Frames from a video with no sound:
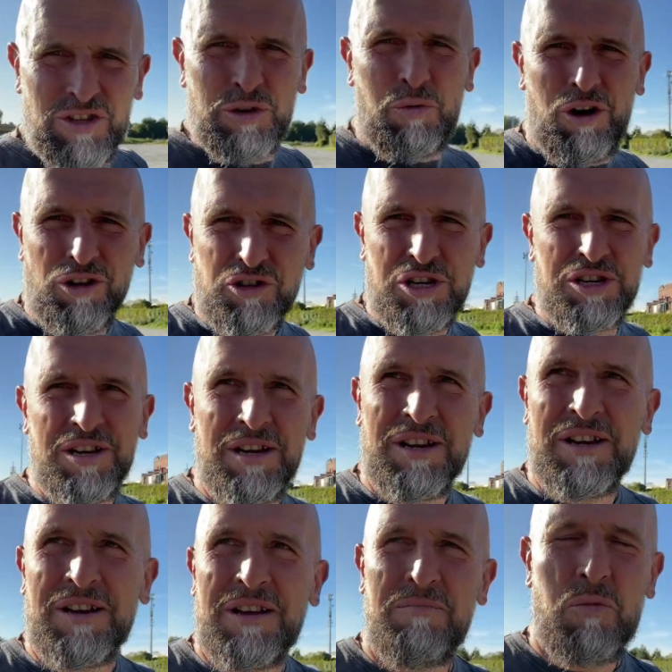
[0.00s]
to watch
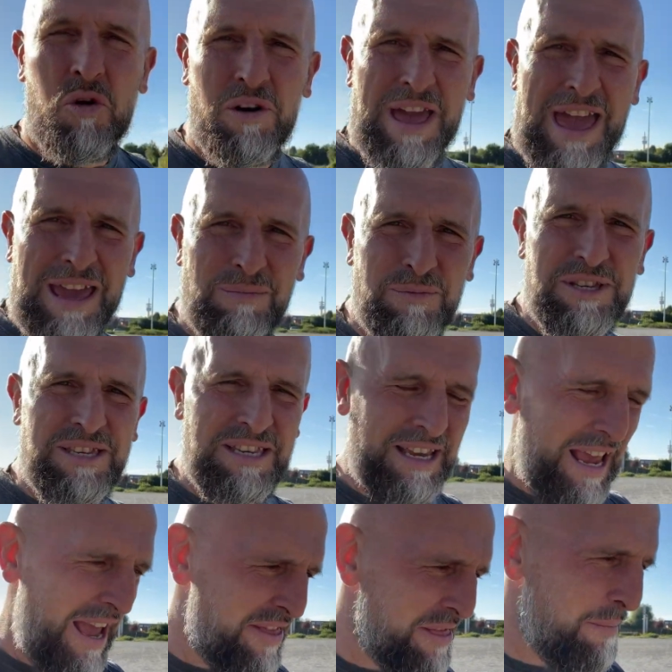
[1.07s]
more games
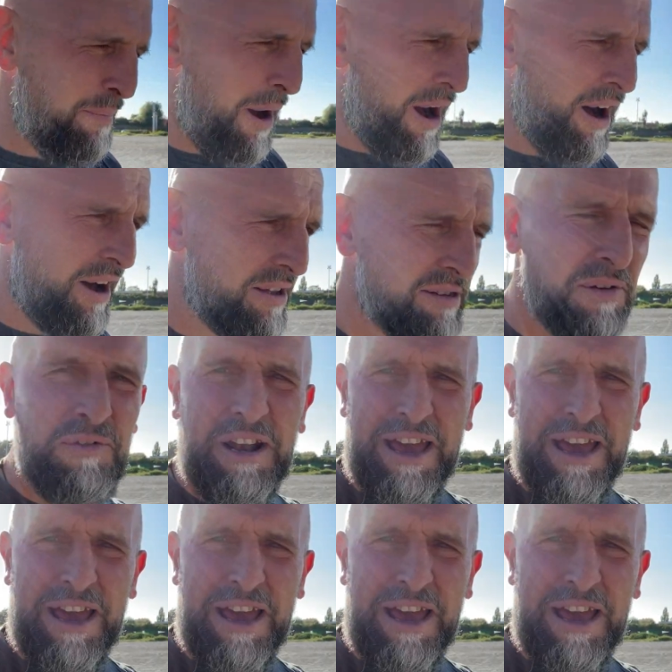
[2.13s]
in the bars of